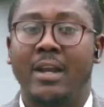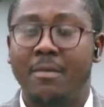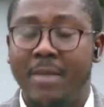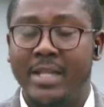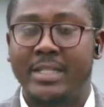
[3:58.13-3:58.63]

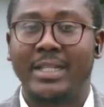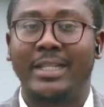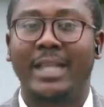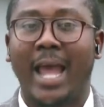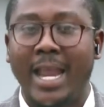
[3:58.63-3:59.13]
remains
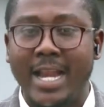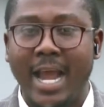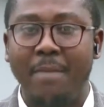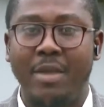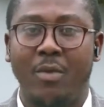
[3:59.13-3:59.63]

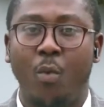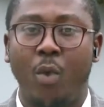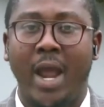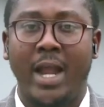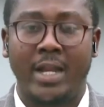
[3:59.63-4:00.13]
dynamic
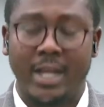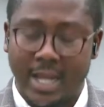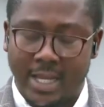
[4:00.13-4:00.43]
and